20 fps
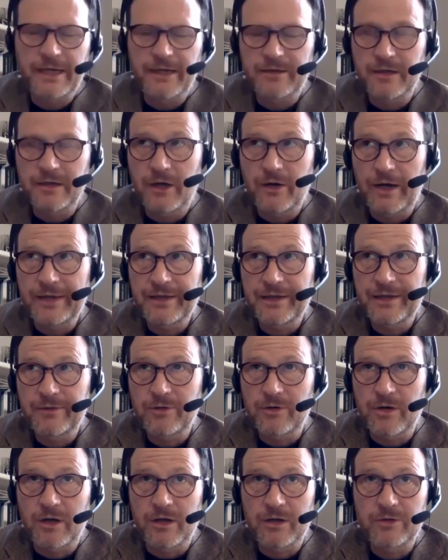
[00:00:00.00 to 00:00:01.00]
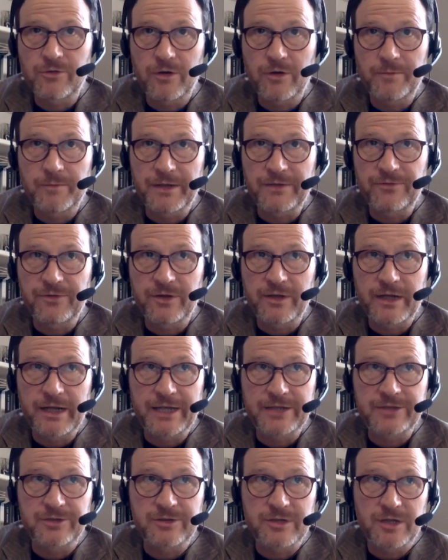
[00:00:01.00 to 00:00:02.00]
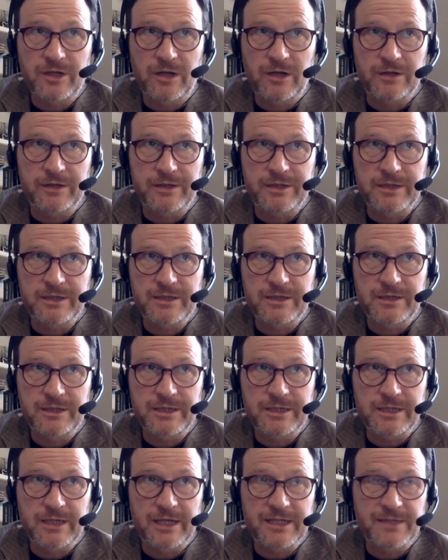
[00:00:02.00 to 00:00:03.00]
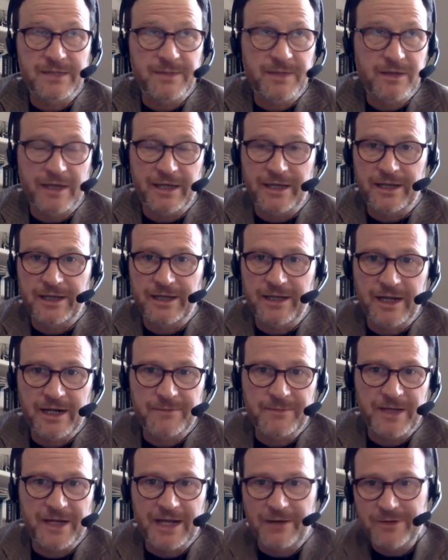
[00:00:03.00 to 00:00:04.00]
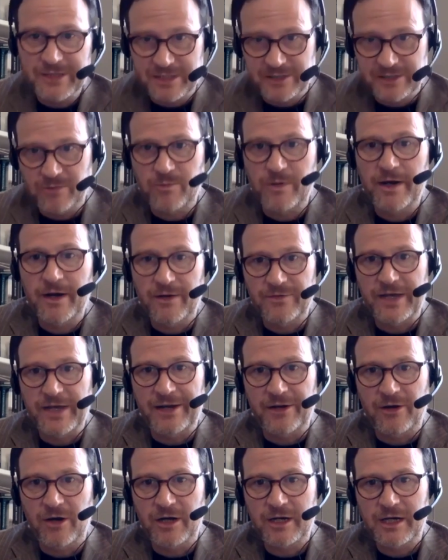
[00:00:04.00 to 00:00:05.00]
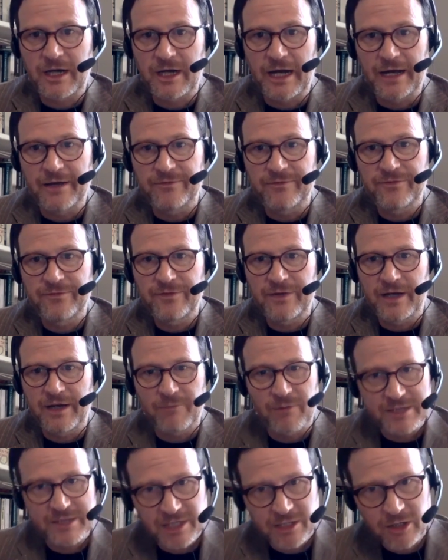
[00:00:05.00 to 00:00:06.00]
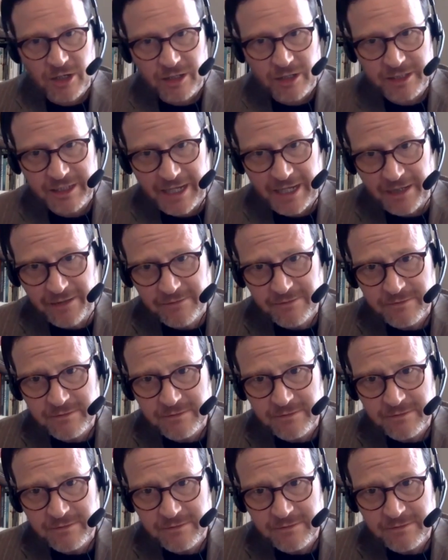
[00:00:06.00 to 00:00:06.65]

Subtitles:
no, I think we're all groping for the answers along these lines. I've been thinking a lot about, I wasn't aware of that archive. What's it called again?